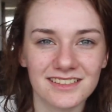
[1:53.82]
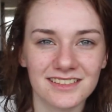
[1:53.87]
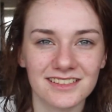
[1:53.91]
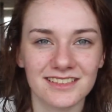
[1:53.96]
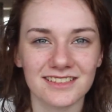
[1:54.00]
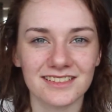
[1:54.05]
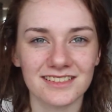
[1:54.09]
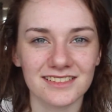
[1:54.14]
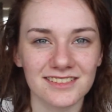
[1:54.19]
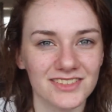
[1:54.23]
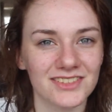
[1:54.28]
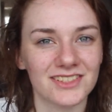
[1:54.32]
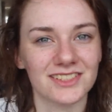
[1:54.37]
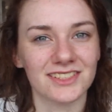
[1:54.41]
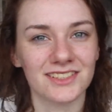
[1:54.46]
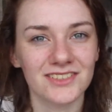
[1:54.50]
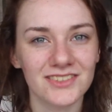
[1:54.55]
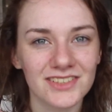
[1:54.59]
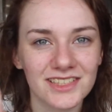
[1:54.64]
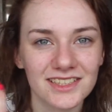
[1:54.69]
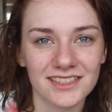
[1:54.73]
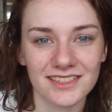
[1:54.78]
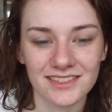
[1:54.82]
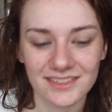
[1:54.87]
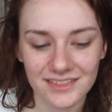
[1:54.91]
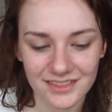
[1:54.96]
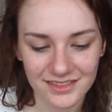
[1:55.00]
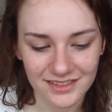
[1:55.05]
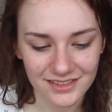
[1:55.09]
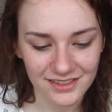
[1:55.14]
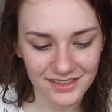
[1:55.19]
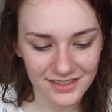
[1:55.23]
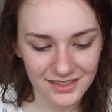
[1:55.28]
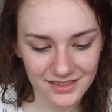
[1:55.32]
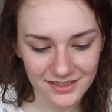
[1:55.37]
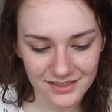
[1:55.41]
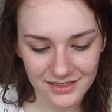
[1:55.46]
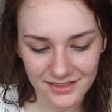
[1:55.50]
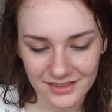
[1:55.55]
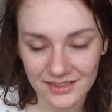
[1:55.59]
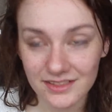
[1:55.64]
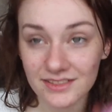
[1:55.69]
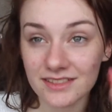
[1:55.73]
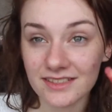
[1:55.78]
It's not gonna work, is it,
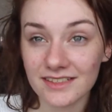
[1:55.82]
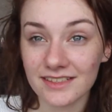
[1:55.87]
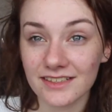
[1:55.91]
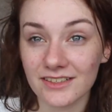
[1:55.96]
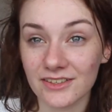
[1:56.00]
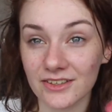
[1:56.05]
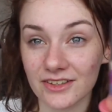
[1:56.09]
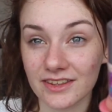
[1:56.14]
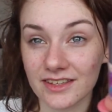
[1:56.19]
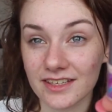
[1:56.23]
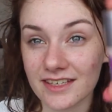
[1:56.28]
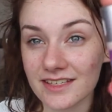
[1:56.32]
guys? Got